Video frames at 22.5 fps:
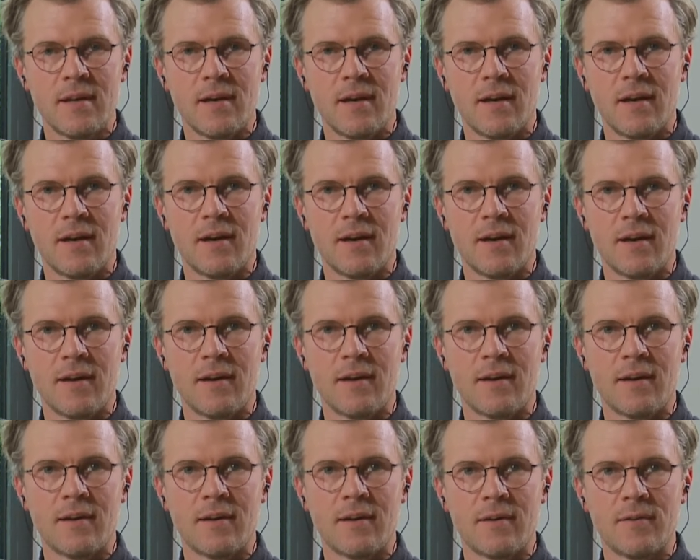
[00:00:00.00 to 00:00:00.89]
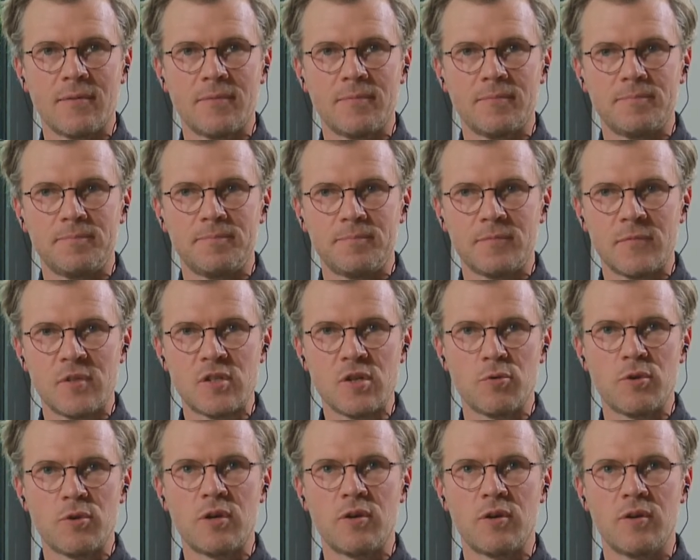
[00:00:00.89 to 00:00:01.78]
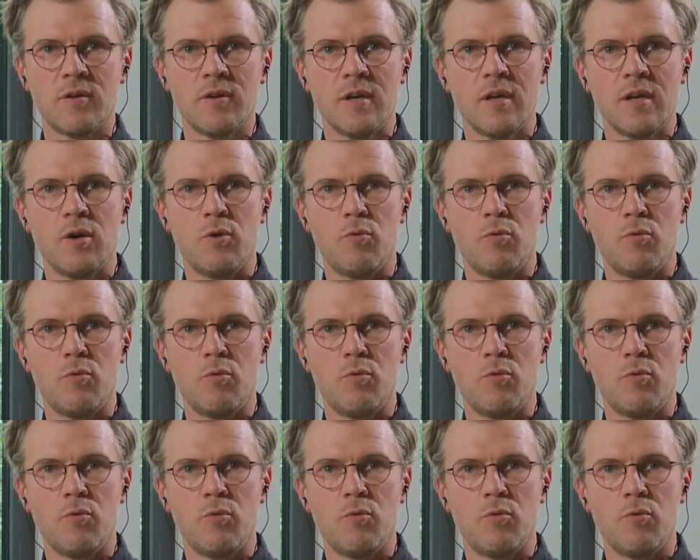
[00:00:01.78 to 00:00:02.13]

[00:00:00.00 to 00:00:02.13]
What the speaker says: So